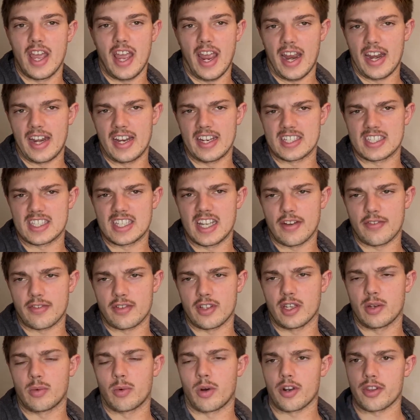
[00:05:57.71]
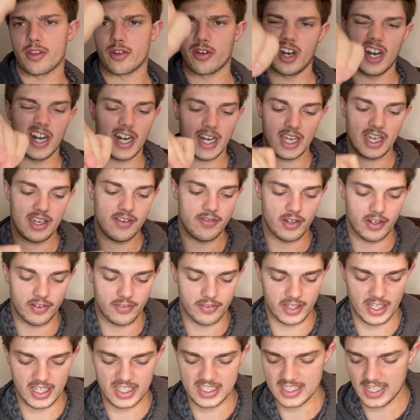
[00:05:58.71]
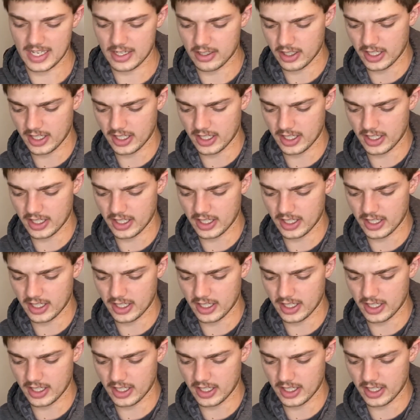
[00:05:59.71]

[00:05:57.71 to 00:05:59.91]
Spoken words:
and it's definitely worth grading, even if it hits that